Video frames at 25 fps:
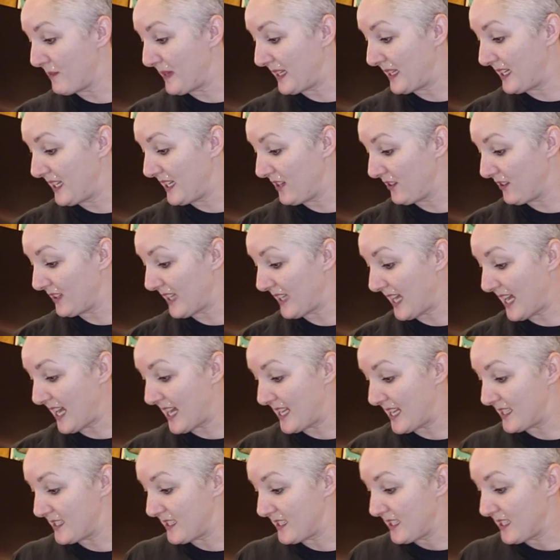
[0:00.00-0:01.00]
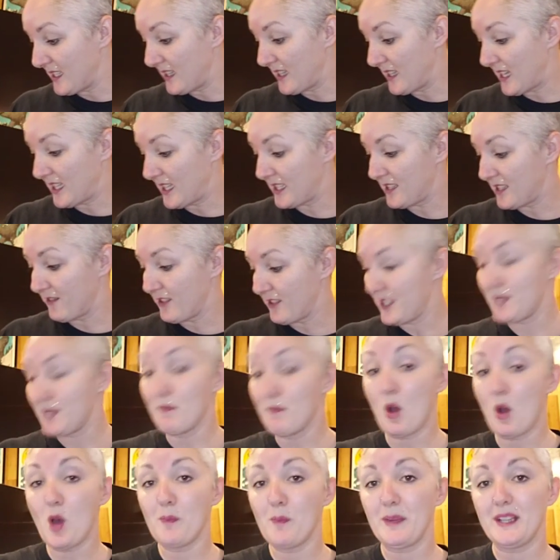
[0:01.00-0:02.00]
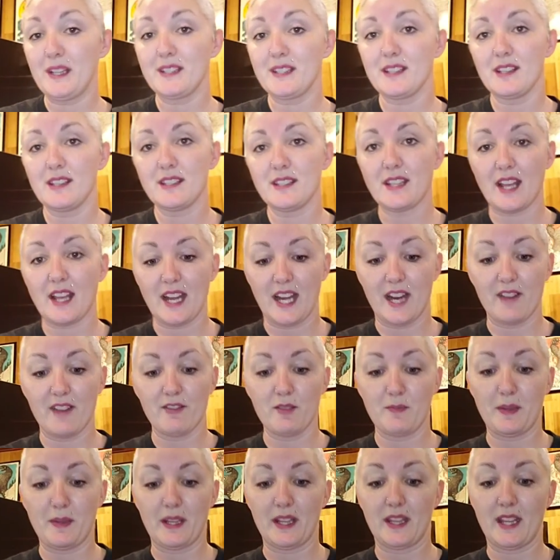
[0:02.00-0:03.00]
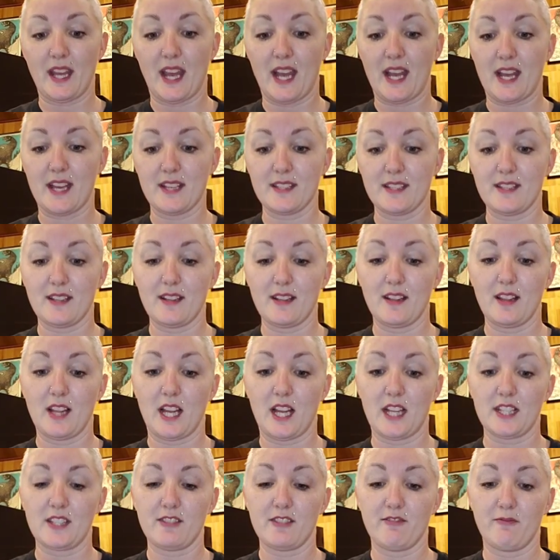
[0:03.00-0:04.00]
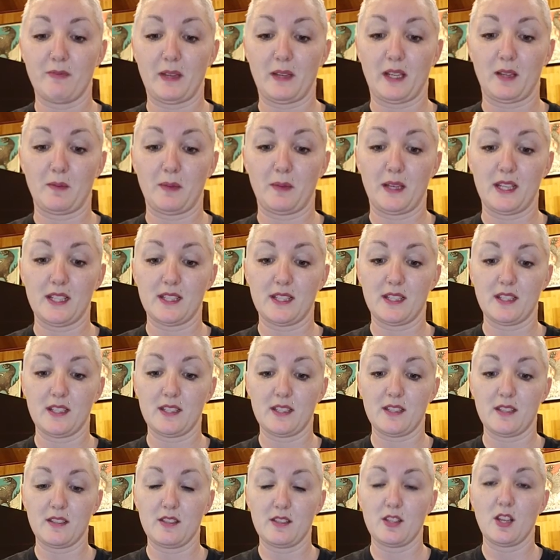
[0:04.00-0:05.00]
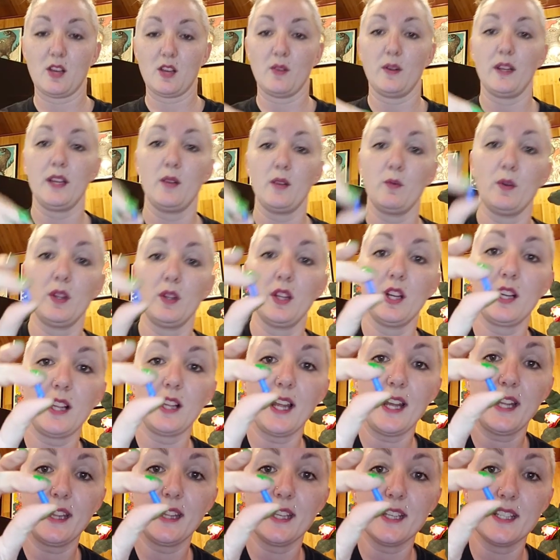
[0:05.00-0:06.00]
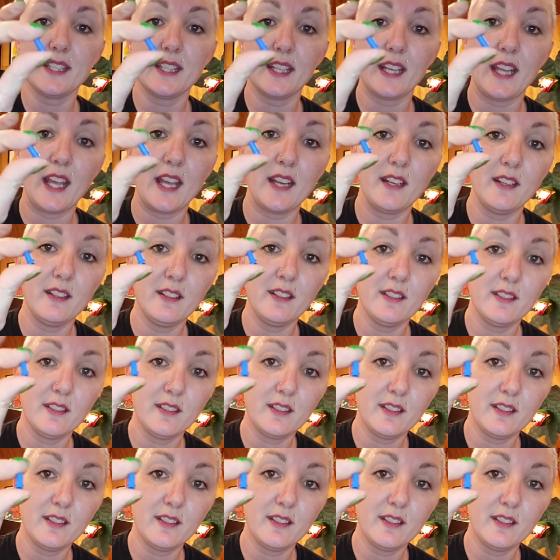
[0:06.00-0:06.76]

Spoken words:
a bin here that has lots of small pieces, and I have a bin that has lots of big pieces. So it will look like this again.